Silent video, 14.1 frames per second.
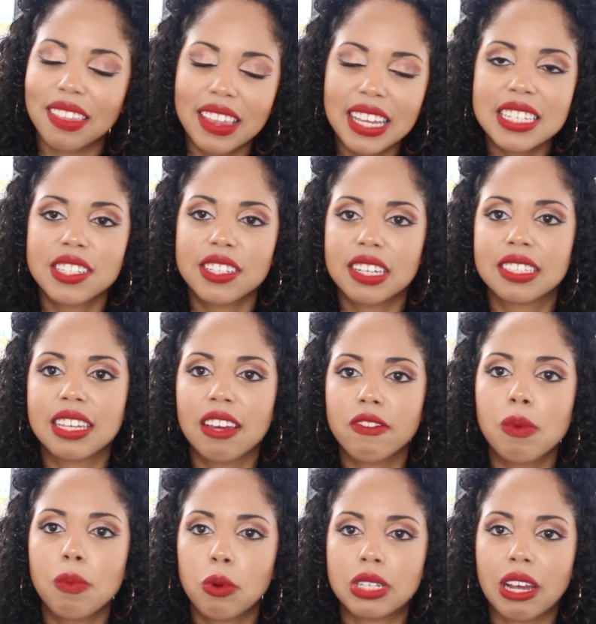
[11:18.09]
this does give
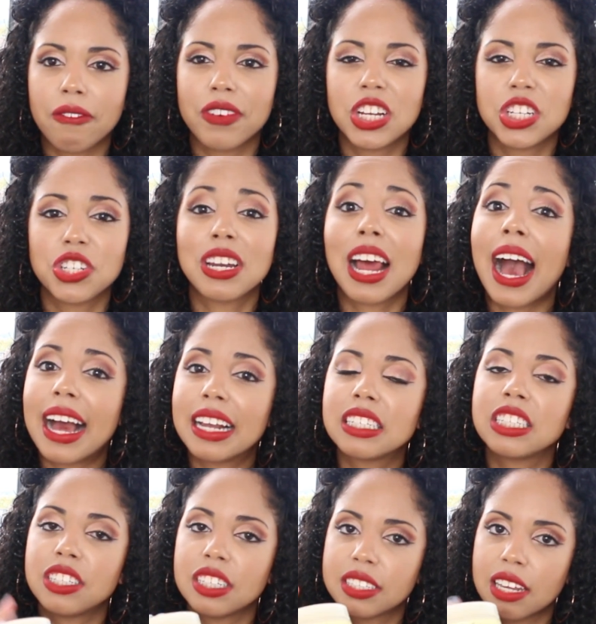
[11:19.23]
you more definition and
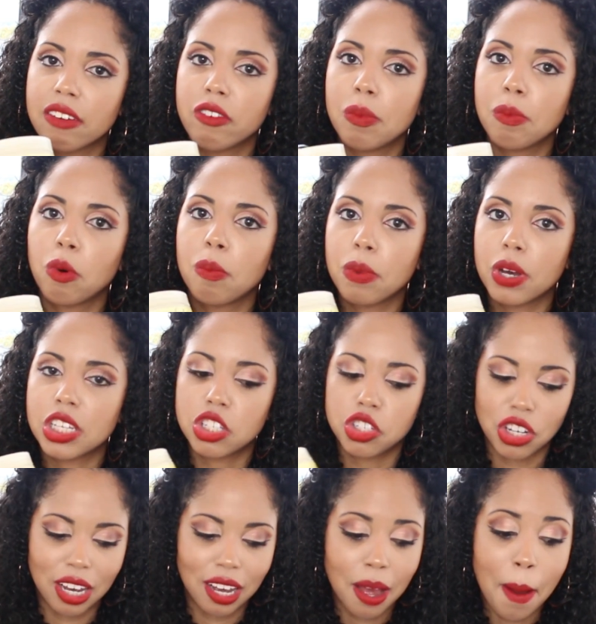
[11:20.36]
it does give you more
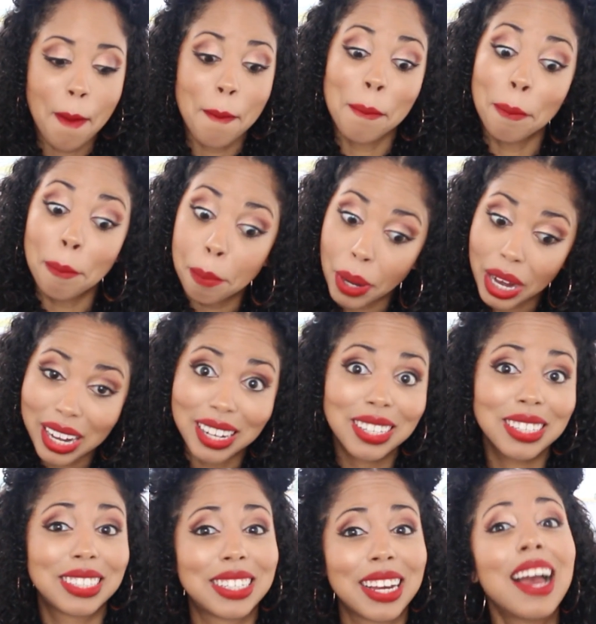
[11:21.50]
moisture,
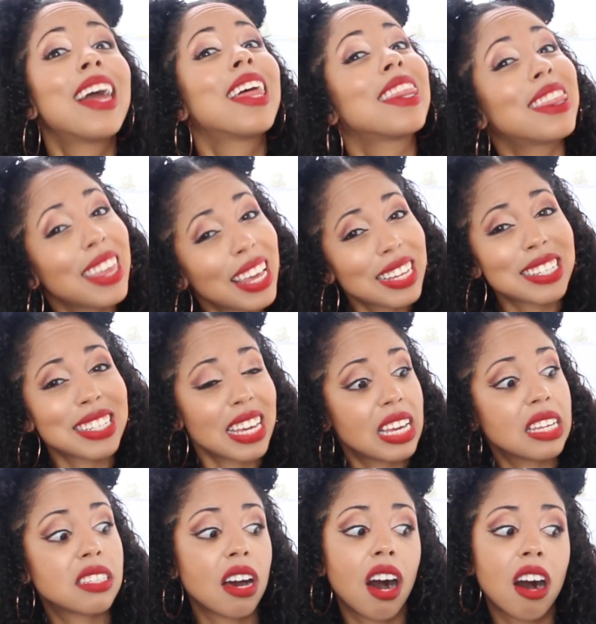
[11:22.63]
but this
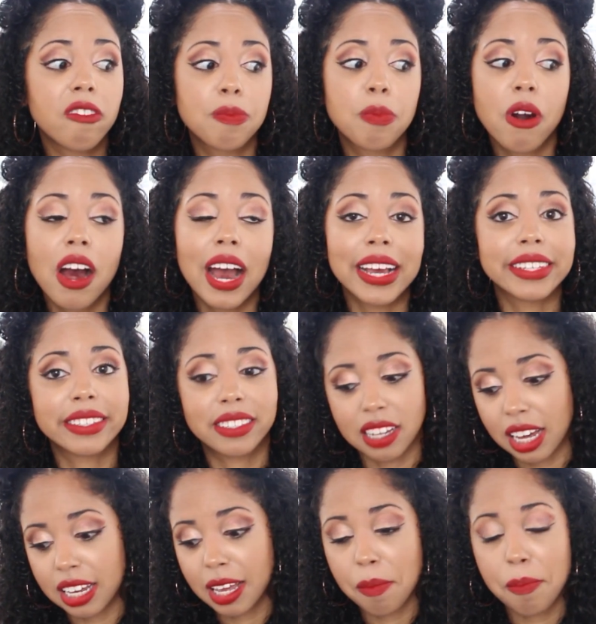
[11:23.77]
is half price,
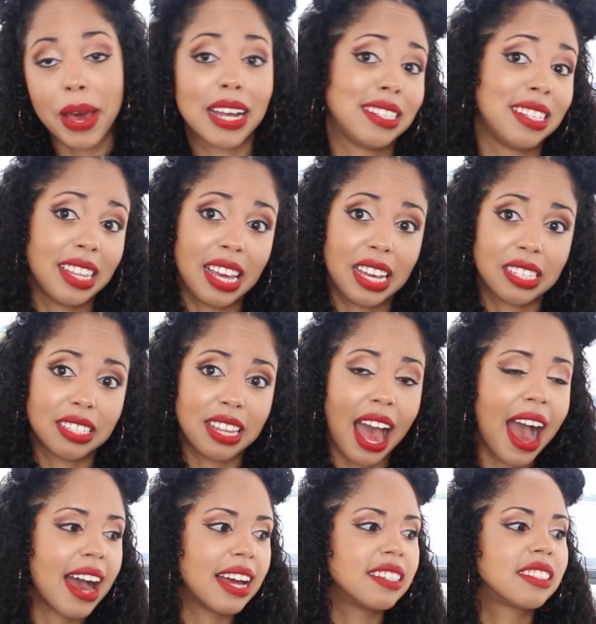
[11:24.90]
like, compared to this,
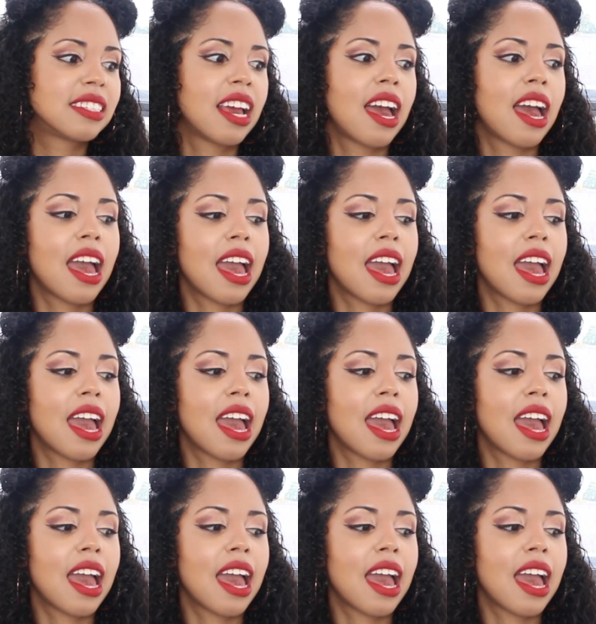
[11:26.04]
and